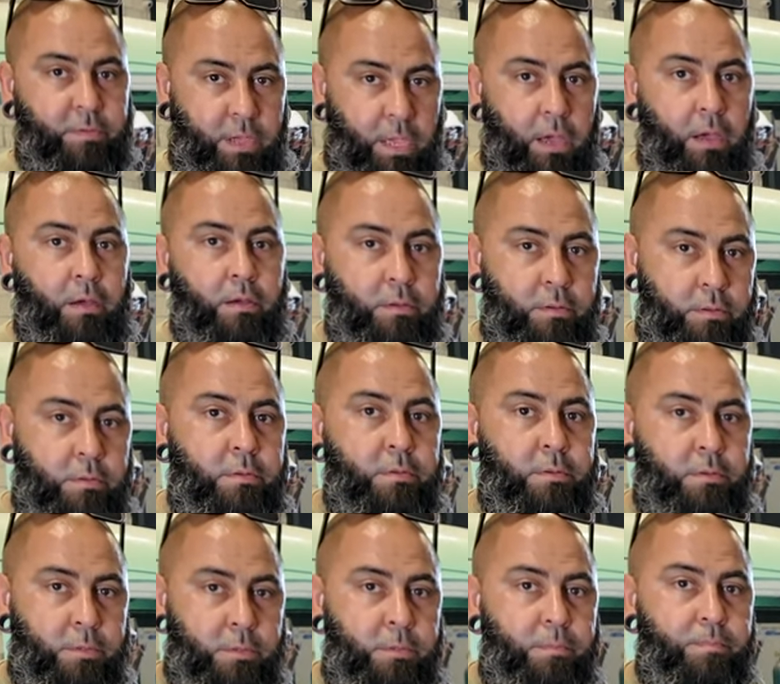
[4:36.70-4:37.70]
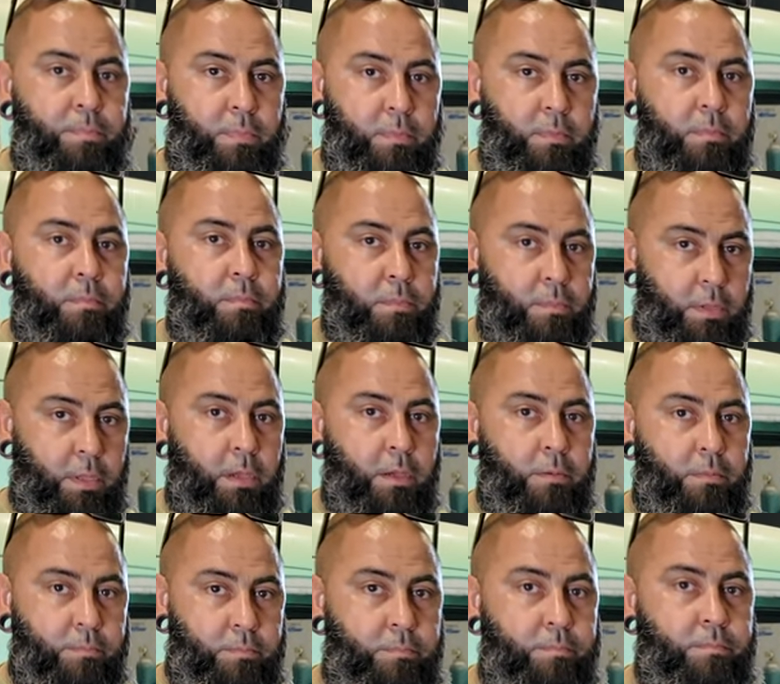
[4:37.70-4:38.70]
Yeah. That's what what's interesting about your
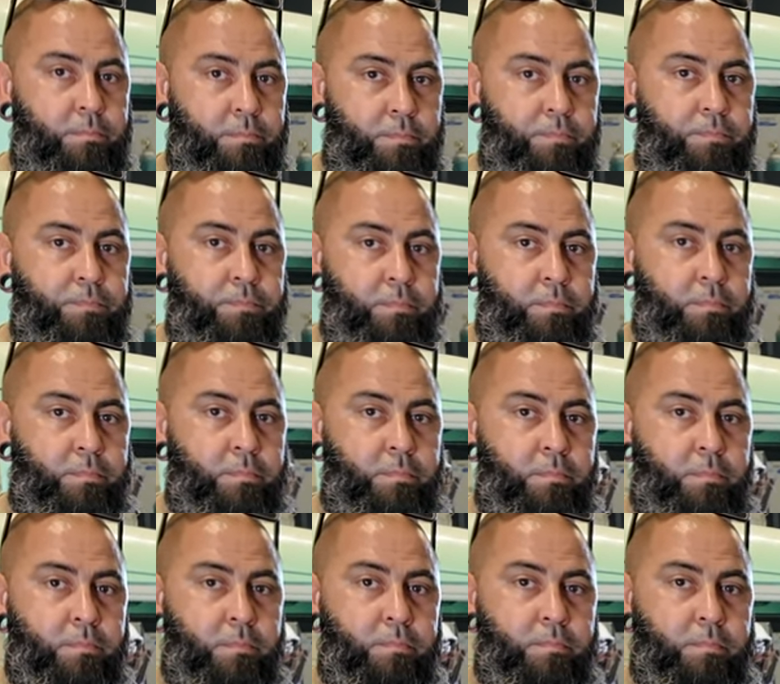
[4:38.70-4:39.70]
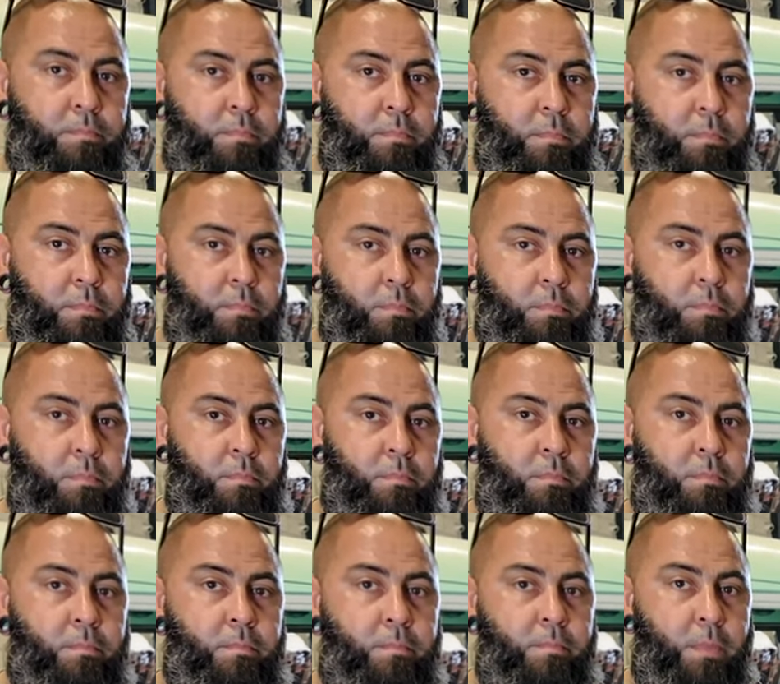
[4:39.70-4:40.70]
shop is that we don't
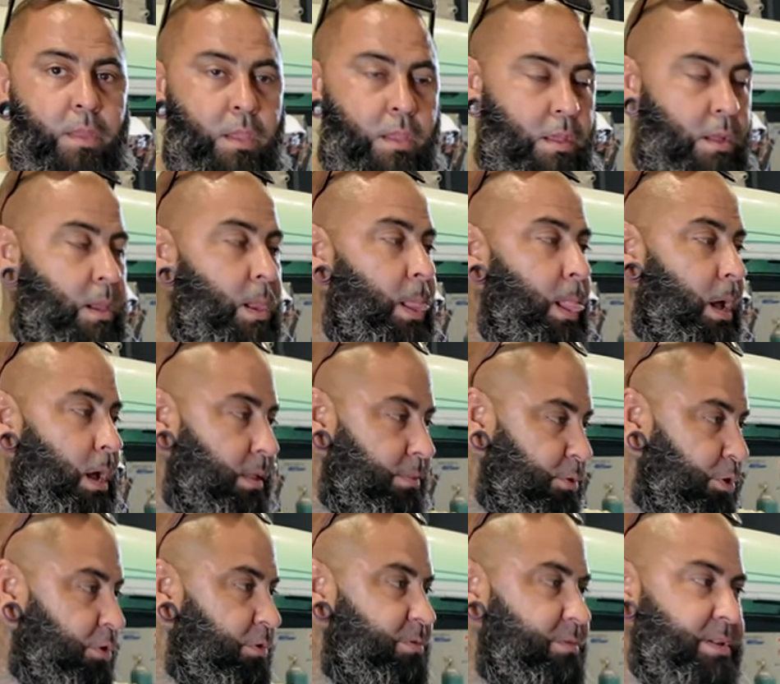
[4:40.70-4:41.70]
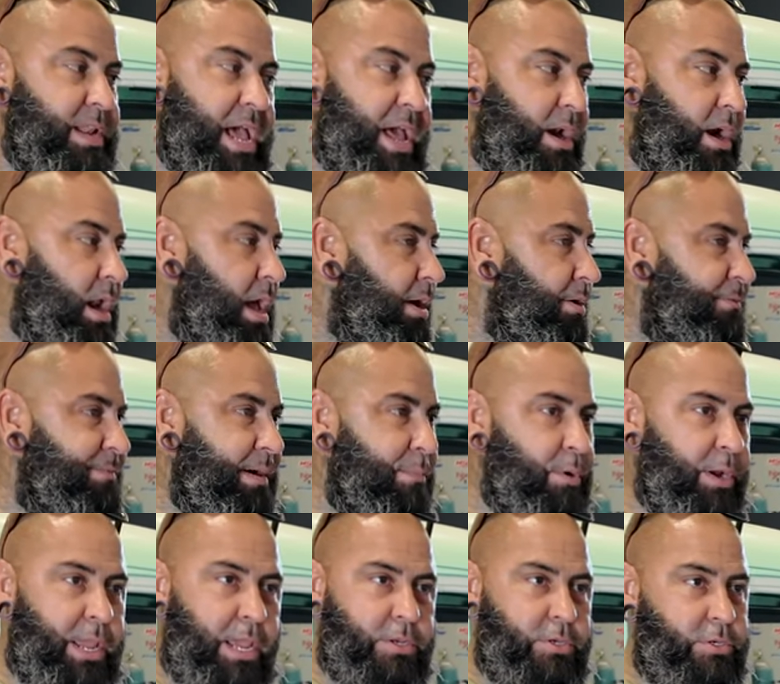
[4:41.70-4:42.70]
see this a lot. There's not a lot of
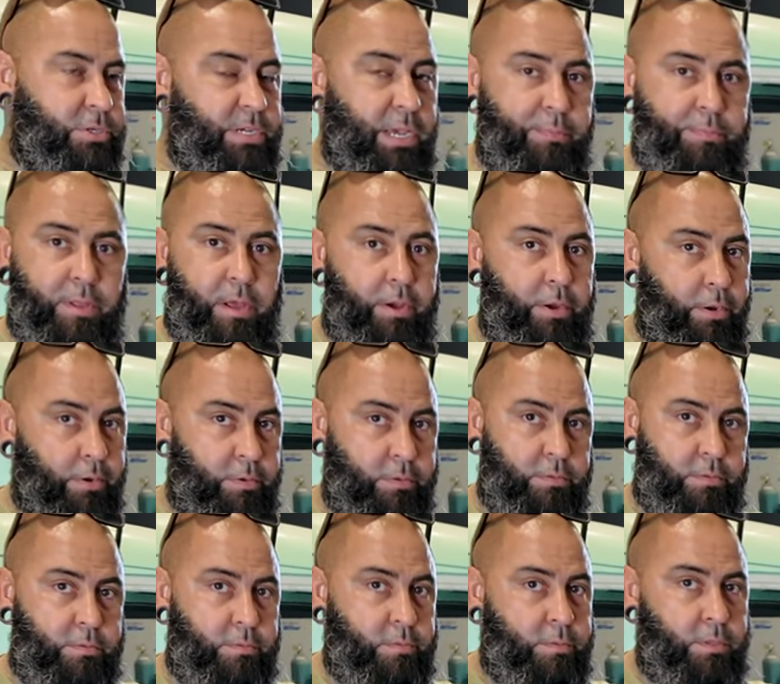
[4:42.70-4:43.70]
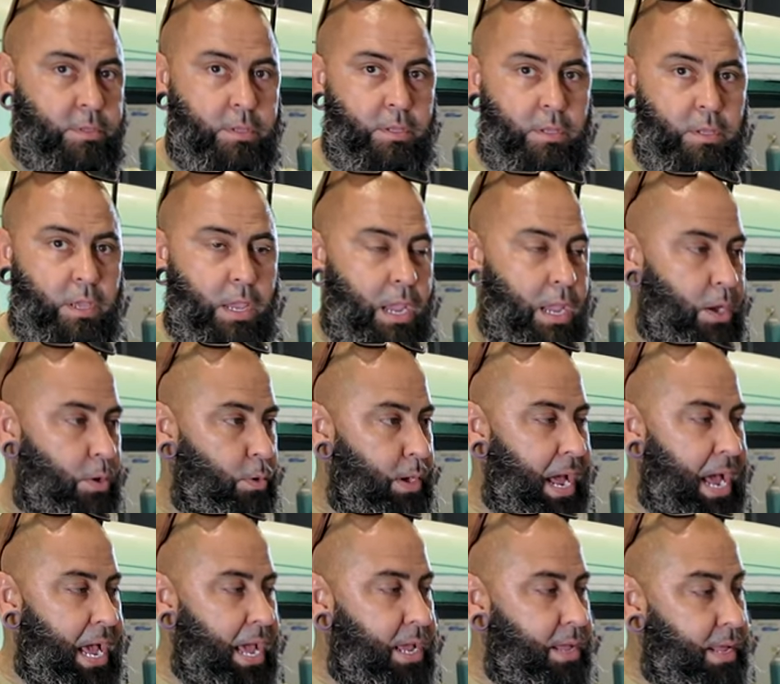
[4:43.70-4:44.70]
fabrication shops down here, and
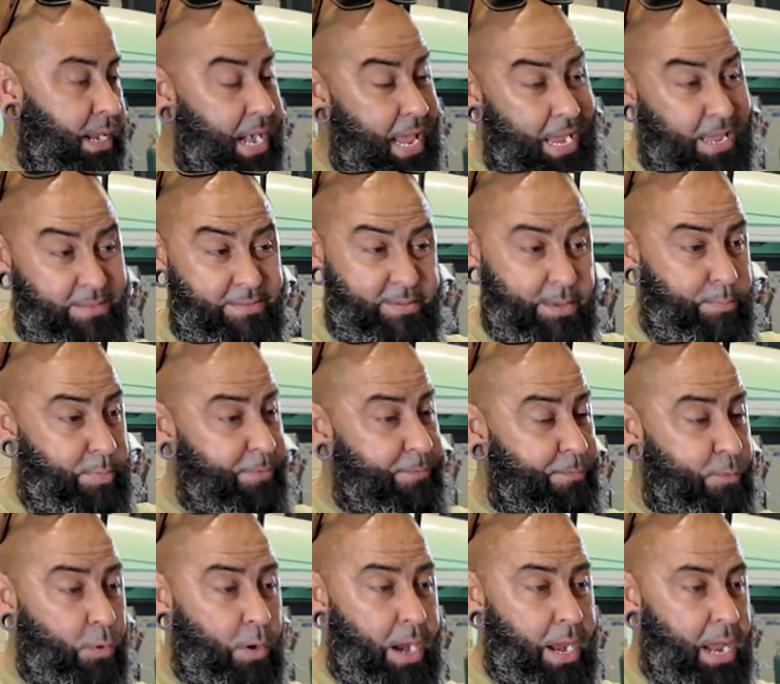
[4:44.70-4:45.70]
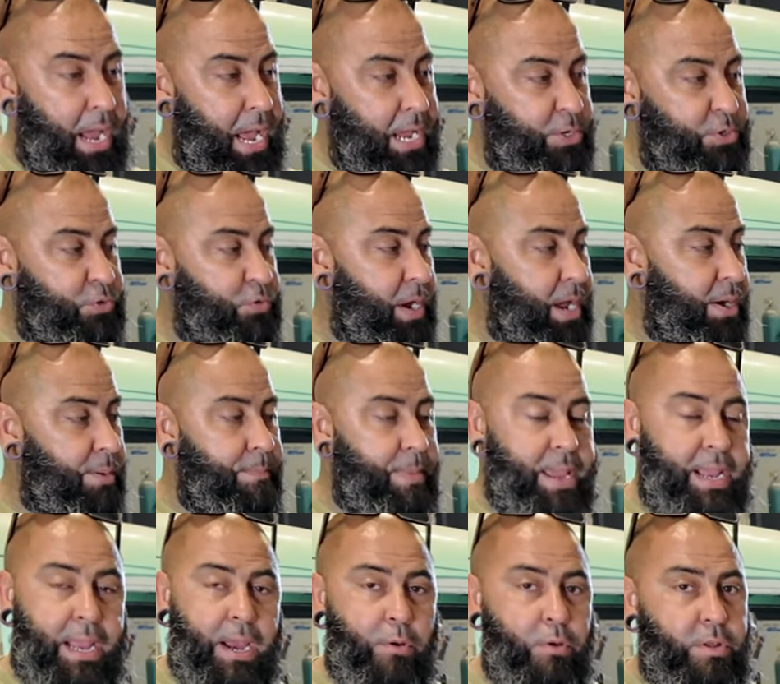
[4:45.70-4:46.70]
I, like I said before, I, I try to
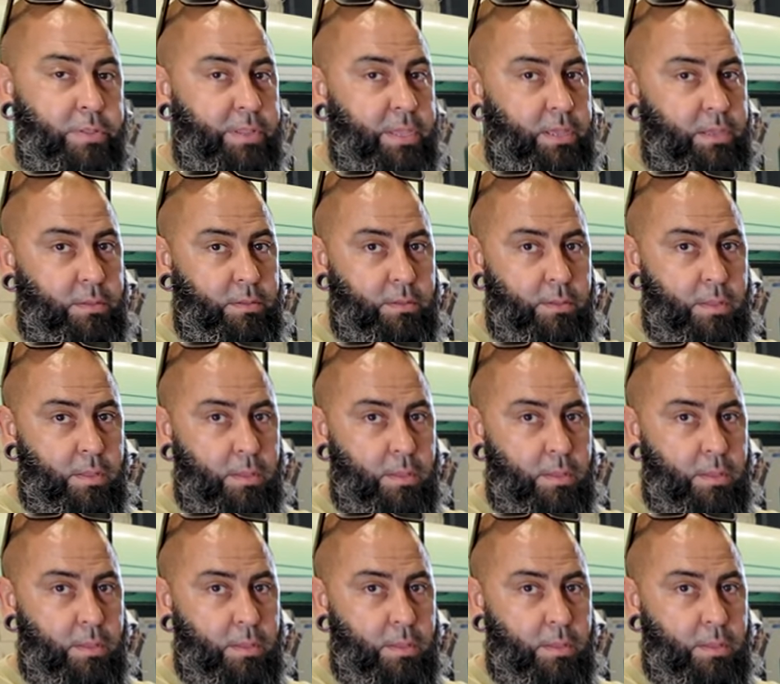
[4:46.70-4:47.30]
make everything